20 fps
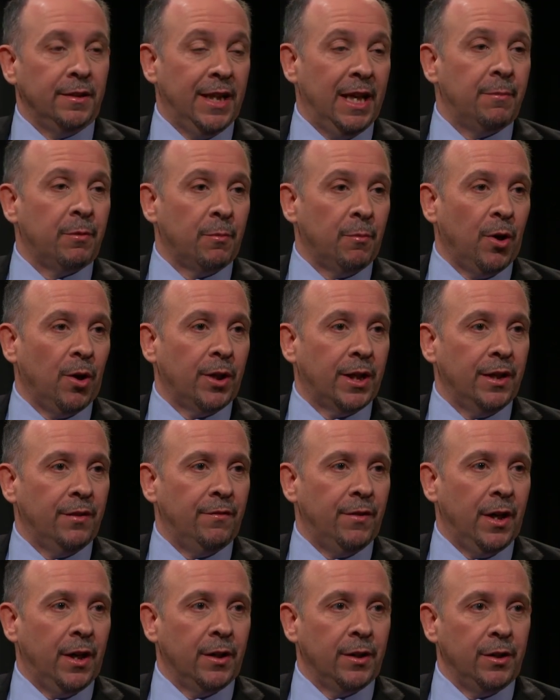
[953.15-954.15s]
labor market
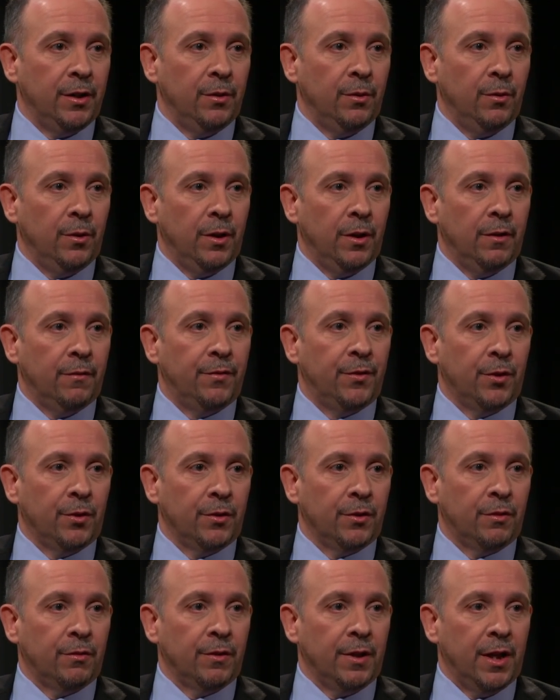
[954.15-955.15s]
value of
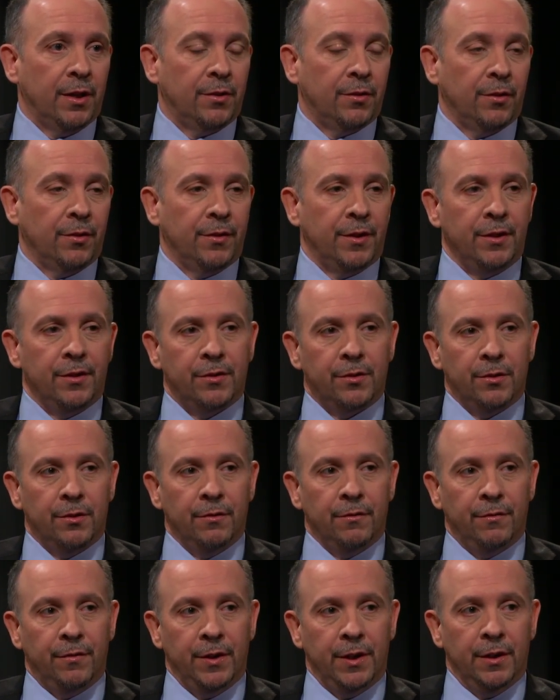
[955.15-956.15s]
certain credentials in
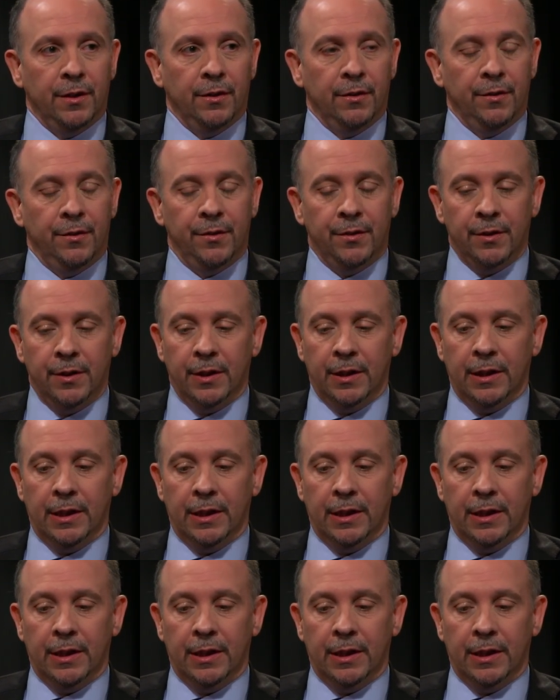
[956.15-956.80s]
certain fields.